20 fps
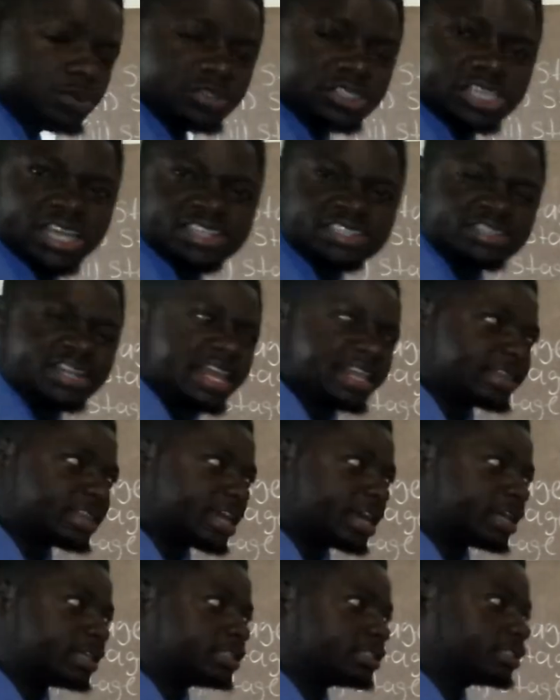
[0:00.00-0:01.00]
just like
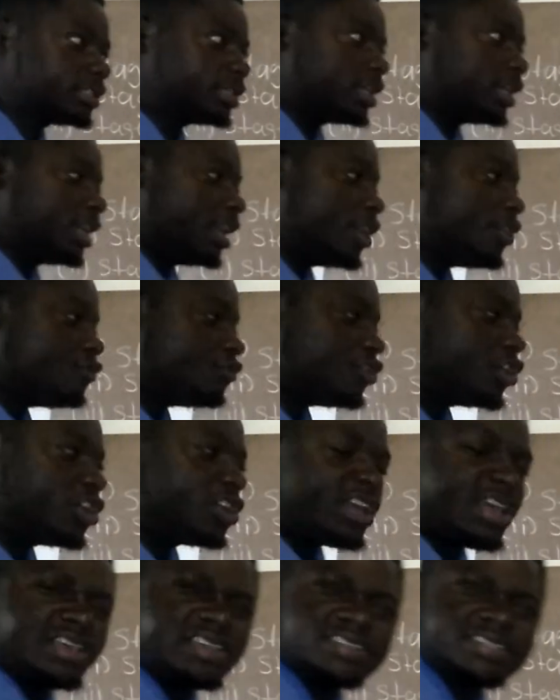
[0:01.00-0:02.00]
that. And here
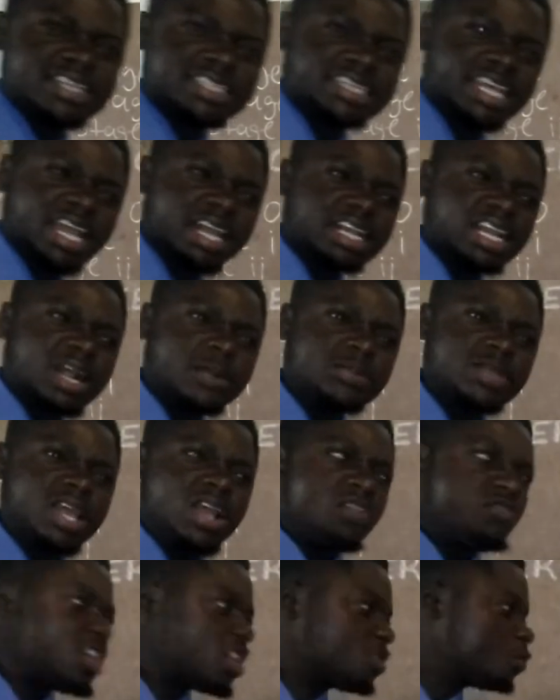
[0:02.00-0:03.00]
is the diagram
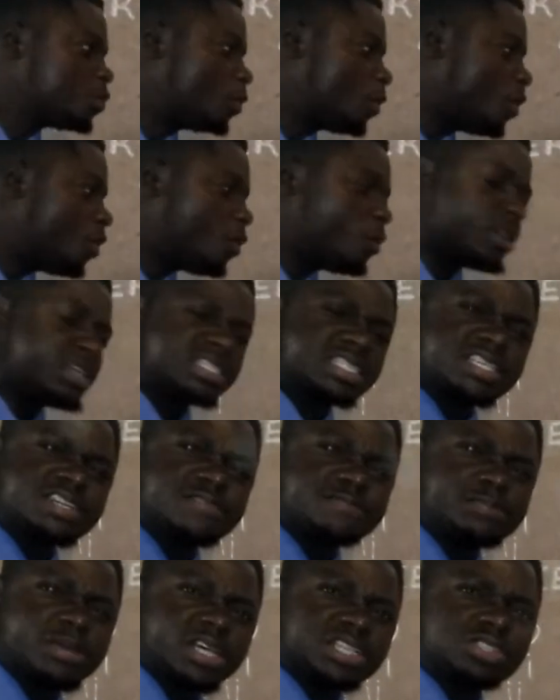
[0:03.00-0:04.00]
that will always help
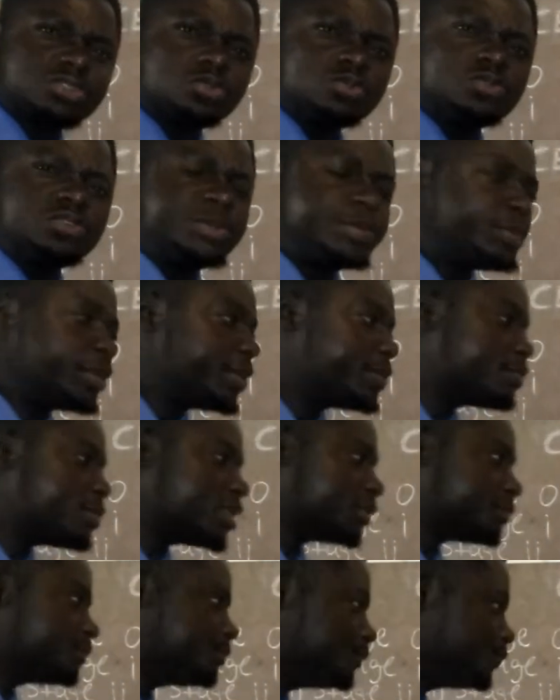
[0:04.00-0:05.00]
us to remember.
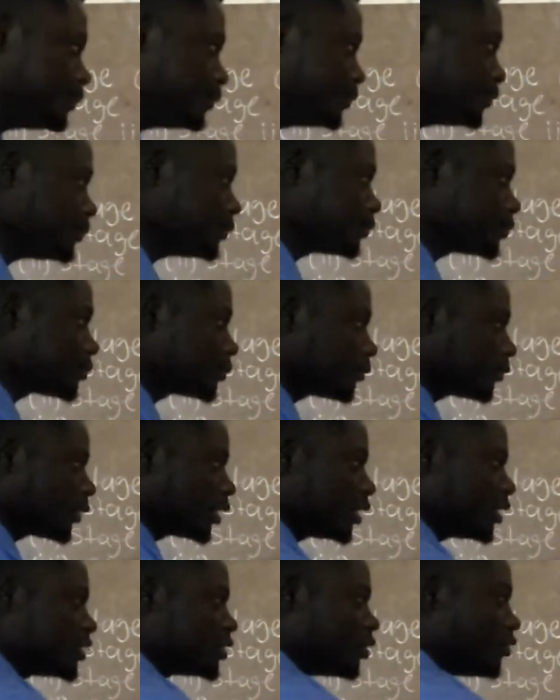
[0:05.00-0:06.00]

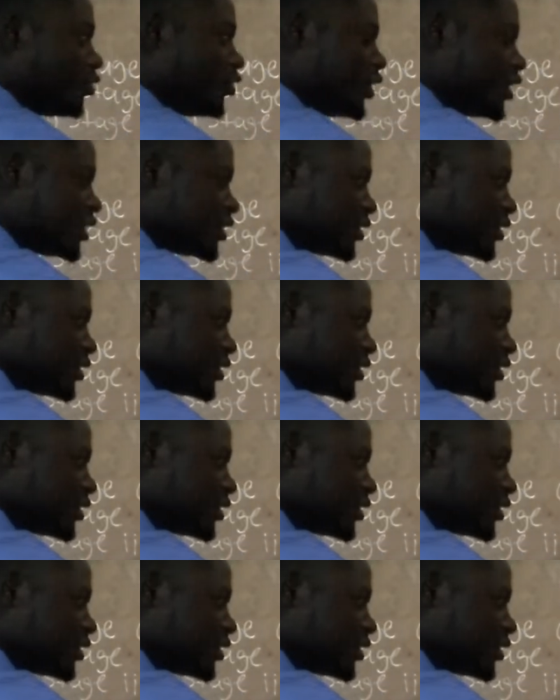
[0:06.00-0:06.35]
So this